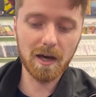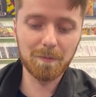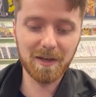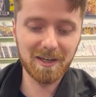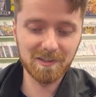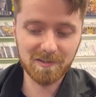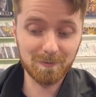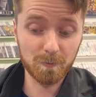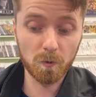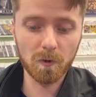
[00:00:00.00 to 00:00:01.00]
because
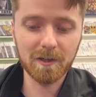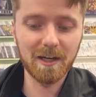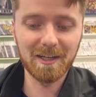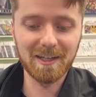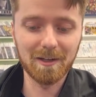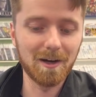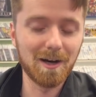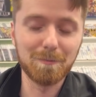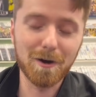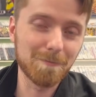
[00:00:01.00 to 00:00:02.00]
working in
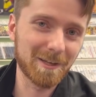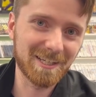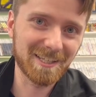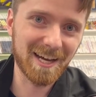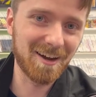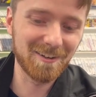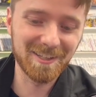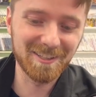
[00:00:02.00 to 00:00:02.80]
public accounting,